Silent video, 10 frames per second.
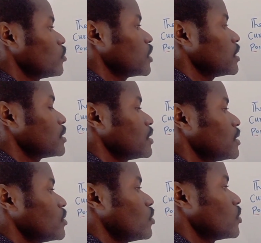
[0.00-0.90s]
which is
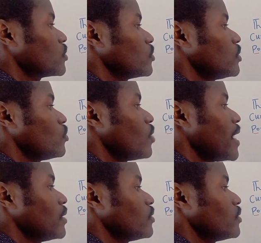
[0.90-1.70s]
still equals to the y